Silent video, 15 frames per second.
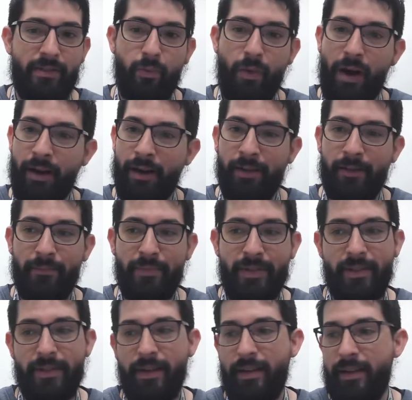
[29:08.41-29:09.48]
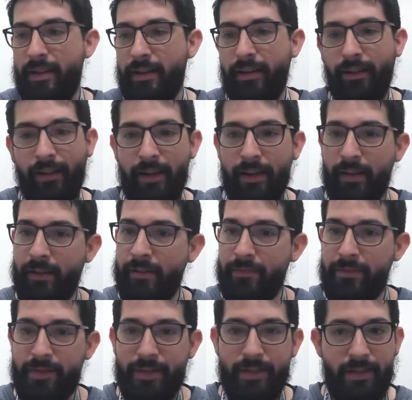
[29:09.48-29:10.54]
swabs,
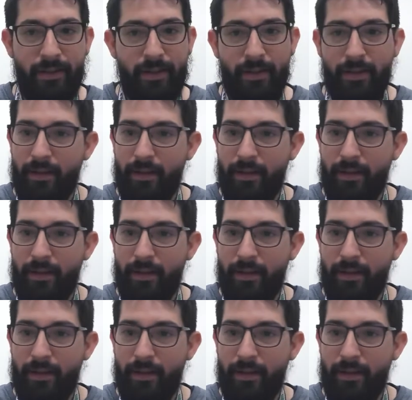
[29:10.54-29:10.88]
gloves,